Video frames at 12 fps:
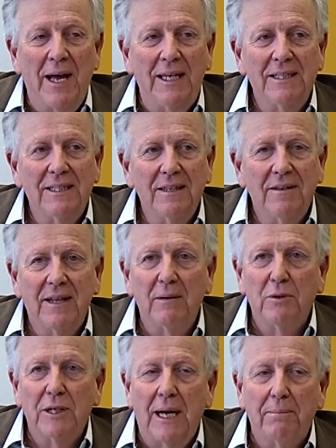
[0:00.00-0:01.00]
And
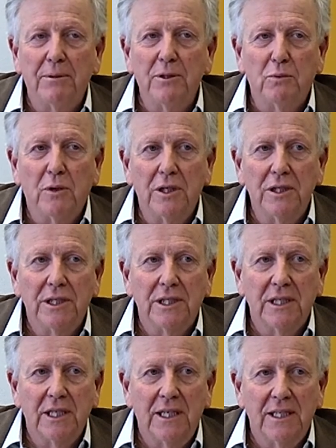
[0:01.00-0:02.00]
then what happened
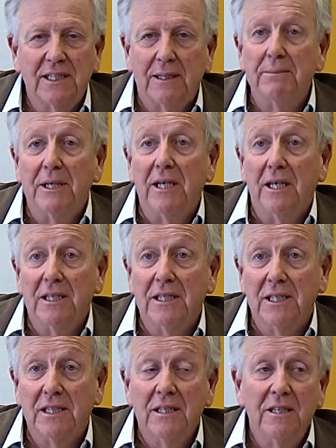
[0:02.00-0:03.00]
was somebody
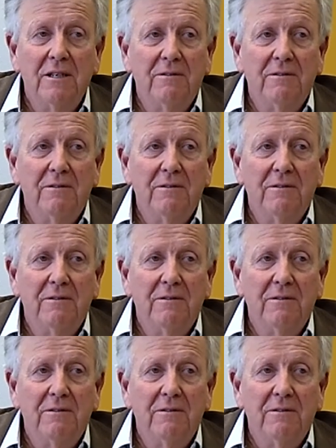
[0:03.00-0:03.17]
asked